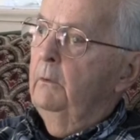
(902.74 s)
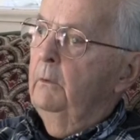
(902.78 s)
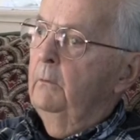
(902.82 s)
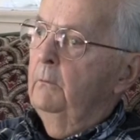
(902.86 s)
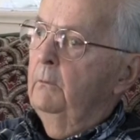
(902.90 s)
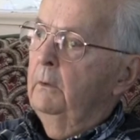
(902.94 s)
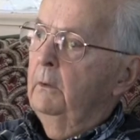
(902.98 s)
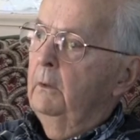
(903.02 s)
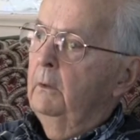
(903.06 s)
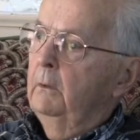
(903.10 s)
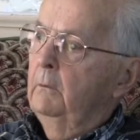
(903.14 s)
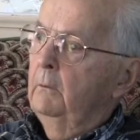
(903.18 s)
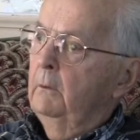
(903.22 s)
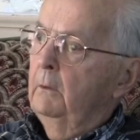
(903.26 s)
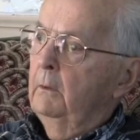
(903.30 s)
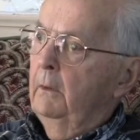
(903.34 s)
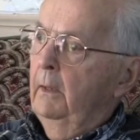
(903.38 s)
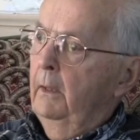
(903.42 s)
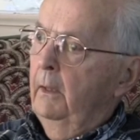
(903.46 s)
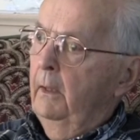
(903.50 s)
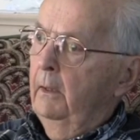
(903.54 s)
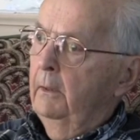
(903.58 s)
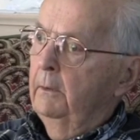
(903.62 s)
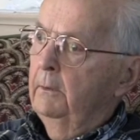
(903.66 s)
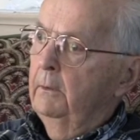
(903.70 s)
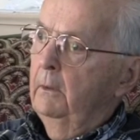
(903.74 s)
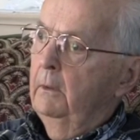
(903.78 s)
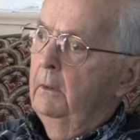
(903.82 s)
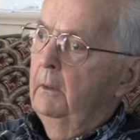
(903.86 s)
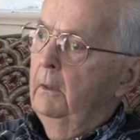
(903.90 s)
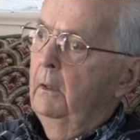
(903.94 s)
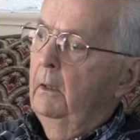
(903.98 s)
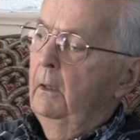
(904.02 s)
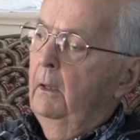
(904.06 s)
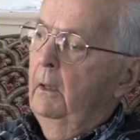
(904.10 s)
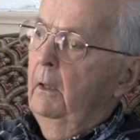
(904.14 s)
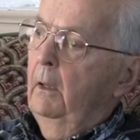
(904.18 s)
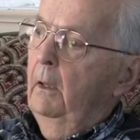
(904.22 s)
we would land
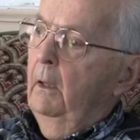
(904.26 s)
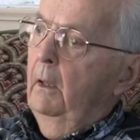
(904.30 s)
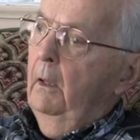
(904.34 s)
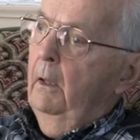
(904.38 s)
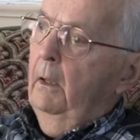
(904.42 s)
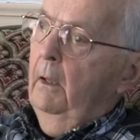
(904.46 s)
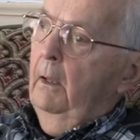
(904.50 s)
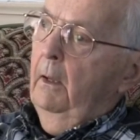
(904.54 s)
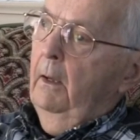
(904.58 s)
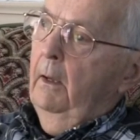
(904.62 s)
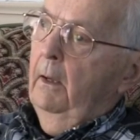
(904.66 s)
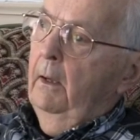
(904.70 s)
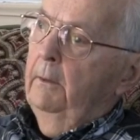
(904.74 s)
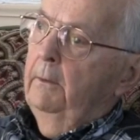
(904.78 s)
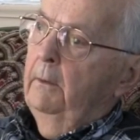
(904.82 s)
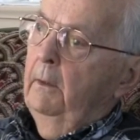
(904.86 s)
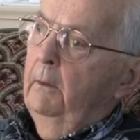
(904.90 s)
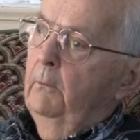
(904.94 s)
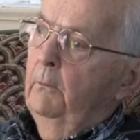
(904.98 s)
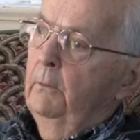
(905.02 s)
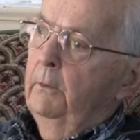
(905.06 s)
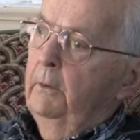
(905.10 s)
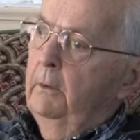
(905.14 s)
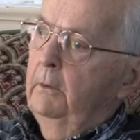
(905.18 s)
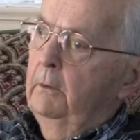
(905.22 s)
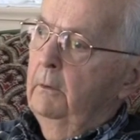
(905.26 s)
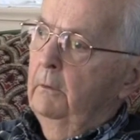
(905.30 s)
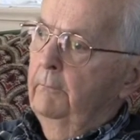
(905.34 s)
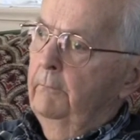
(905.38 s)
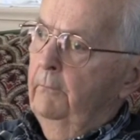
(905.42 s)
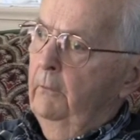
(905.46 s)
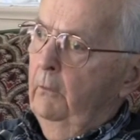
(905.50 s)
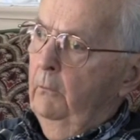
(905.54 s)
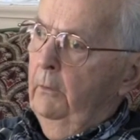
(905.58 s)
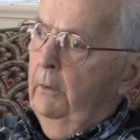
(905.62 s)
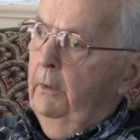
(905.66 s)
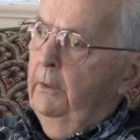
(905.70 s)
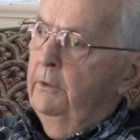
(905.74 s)
and they would
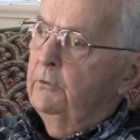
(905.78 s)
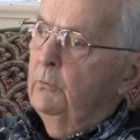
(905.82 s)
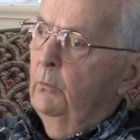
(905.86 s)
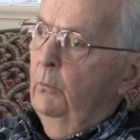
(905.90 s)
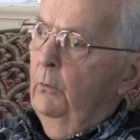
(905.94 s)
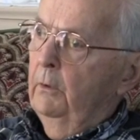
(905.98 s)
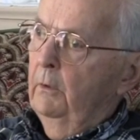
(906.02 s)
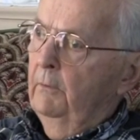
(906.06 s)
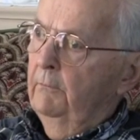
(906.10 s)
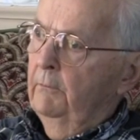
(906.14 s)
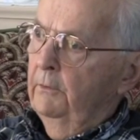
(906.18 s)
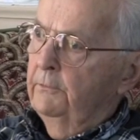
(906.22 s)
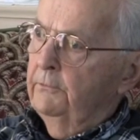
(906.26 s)
interview each one of